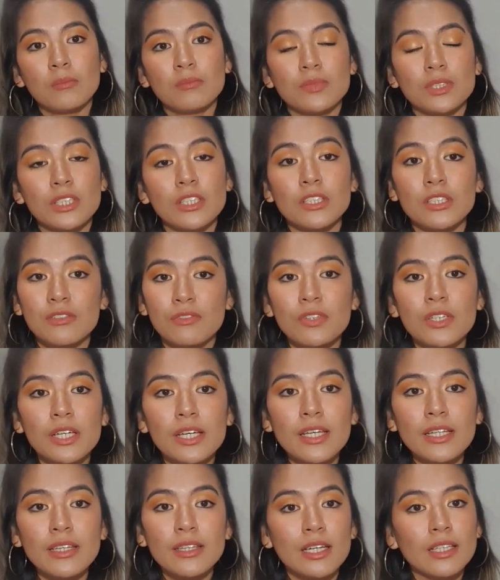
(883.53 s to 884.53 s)

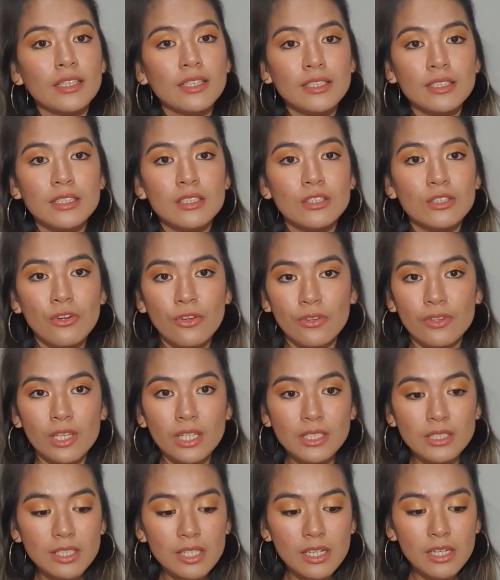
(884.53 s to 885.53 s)
certificate that this is
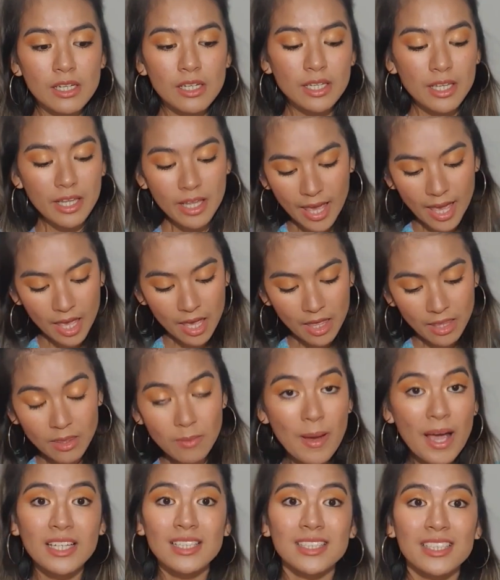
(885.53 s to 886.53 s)
authentic, and the
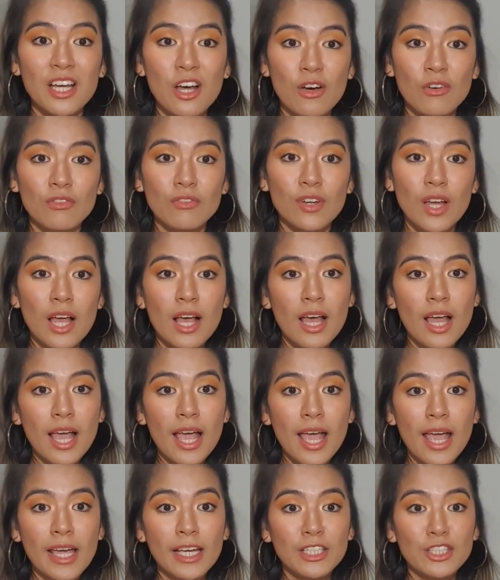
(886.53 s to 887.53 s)
bag itself,
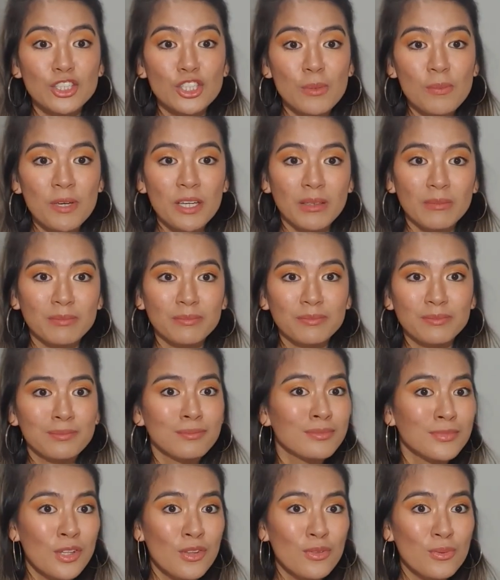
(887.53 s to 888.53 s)
and shipping.
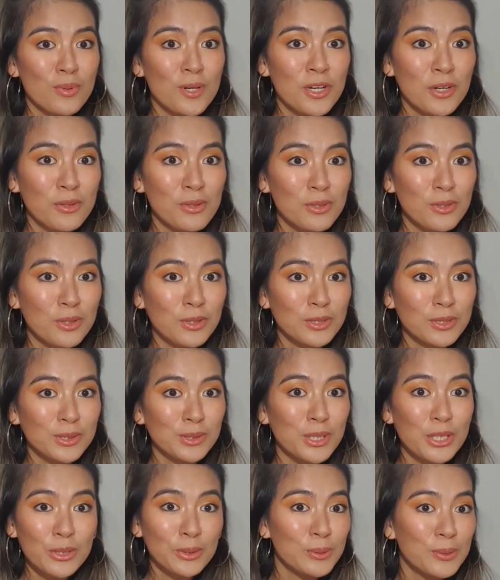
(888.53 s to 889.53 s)
$300
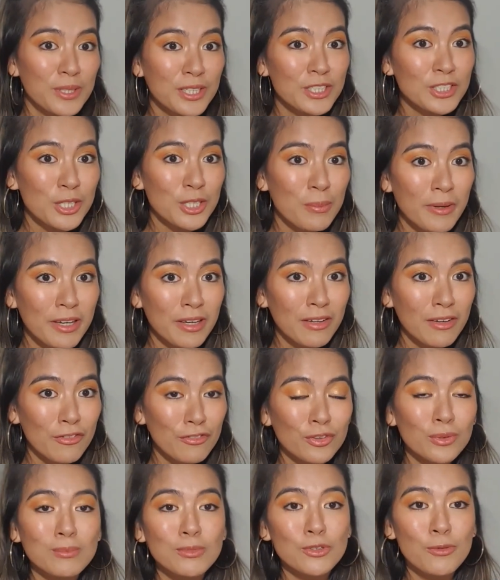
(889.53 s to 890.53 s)
including shipping
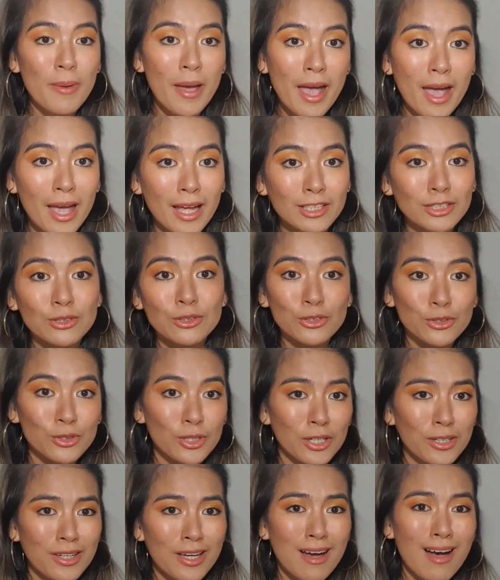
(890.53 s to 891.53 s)
from Japan to
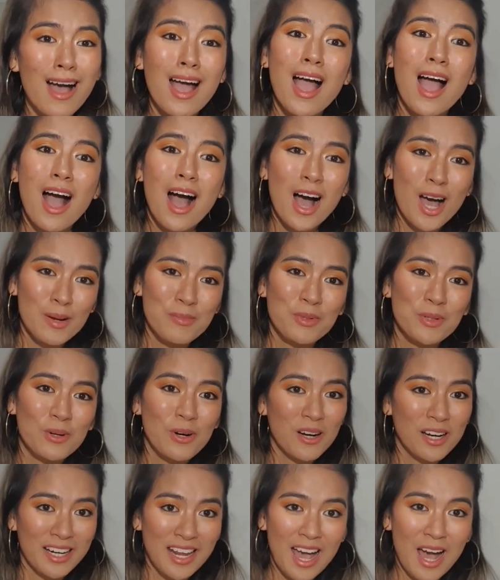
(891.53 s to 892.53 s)
Australia. I'm
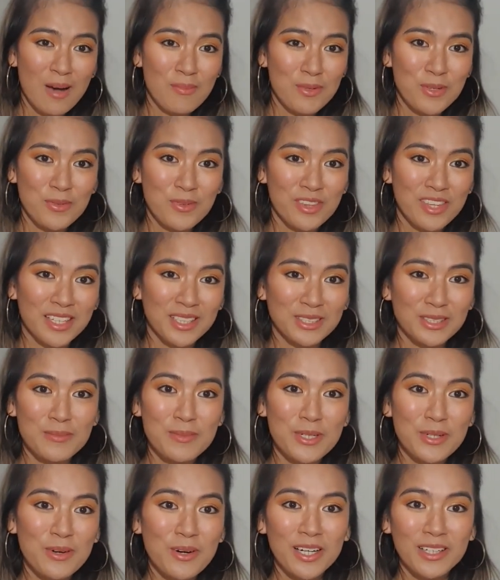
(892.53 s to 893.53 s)
quite happy with it, to be
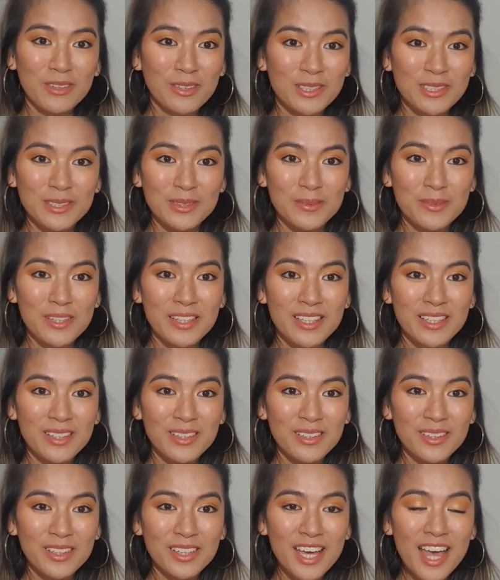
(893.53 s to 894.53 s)
quite honest with you.